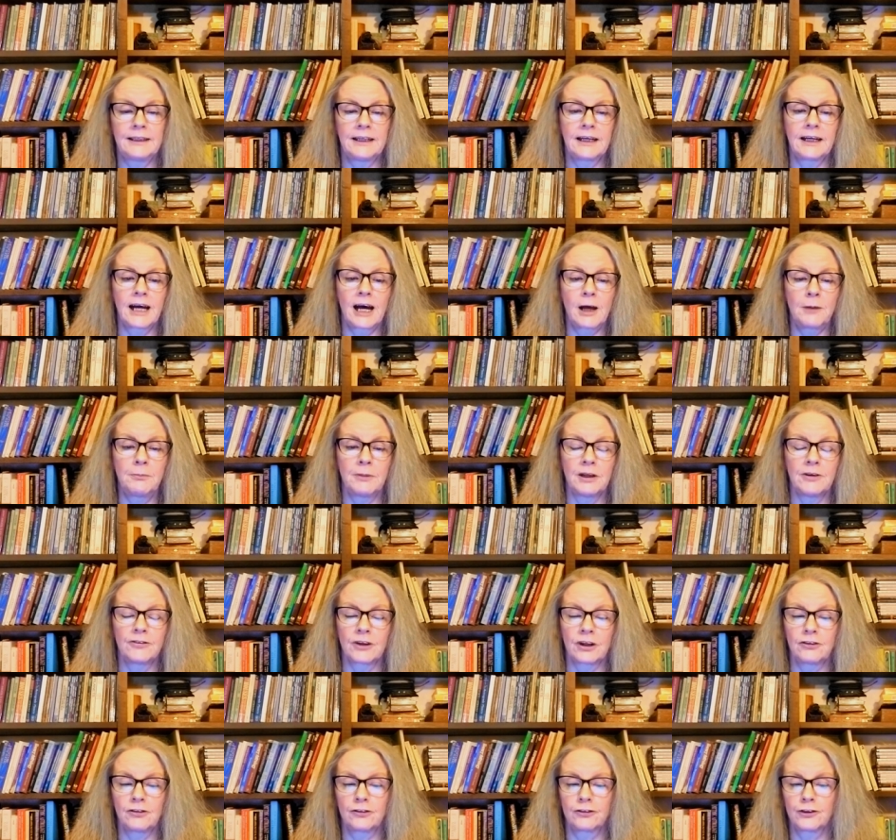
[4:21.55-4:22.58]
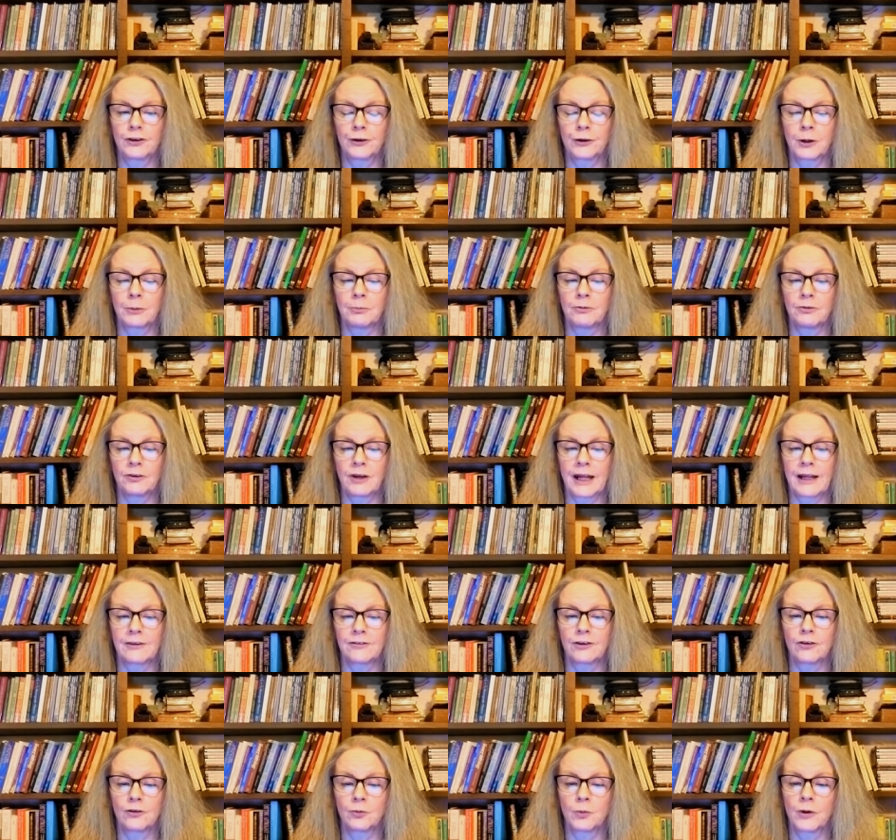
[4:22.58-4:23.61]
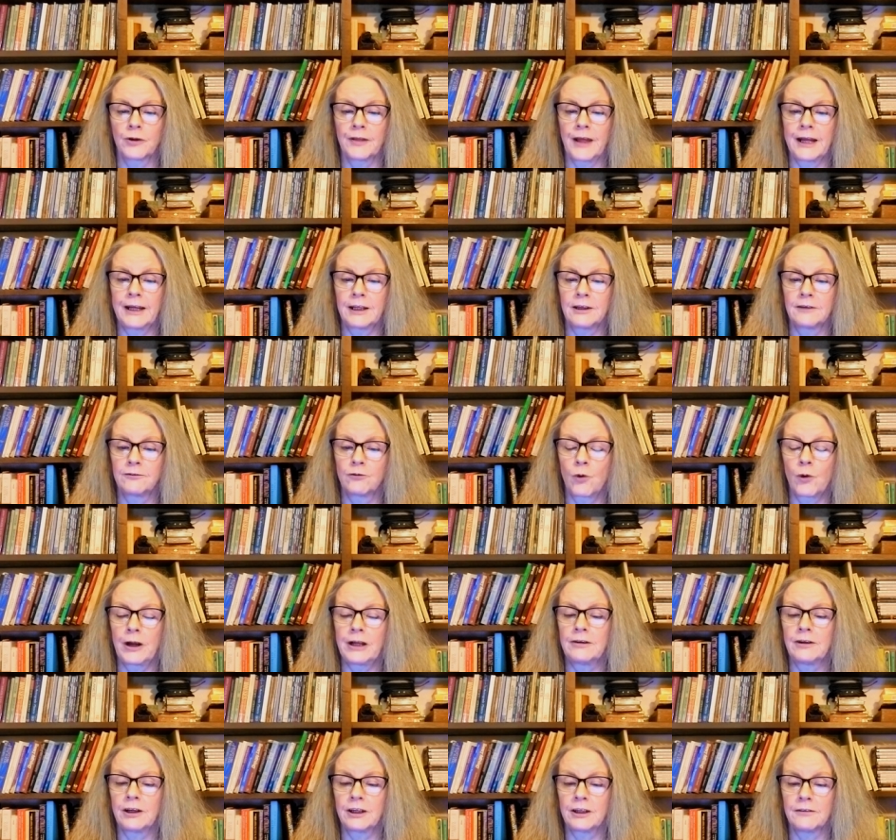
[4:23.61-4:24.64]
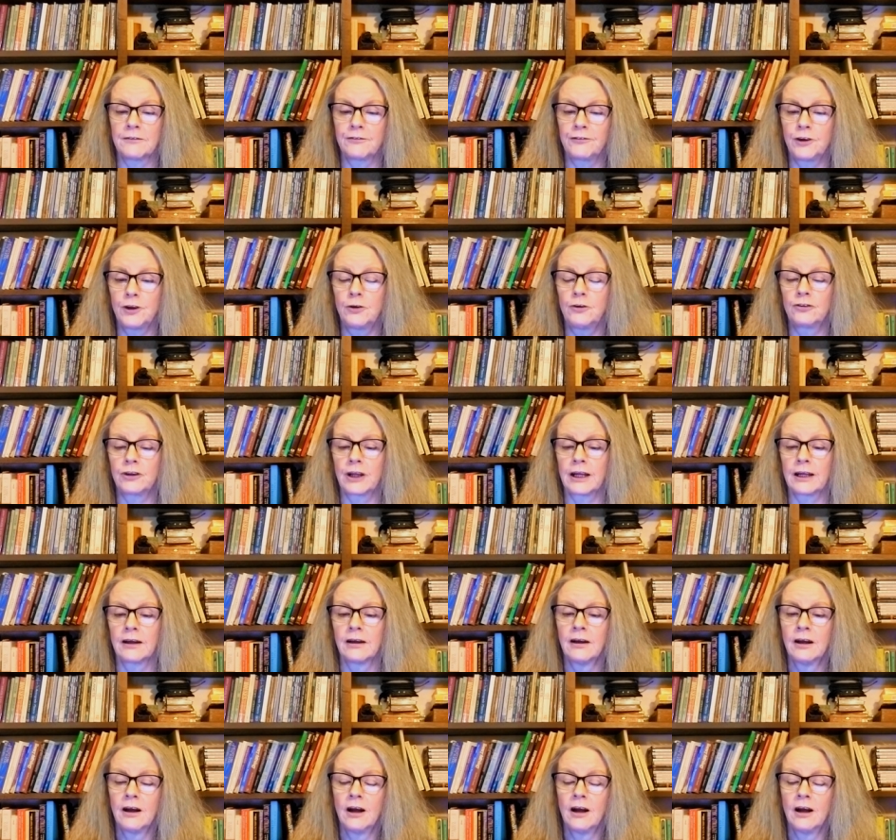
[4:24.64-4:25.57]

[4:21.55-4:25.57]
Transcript: to come in such circumstances where they can avoid the confusing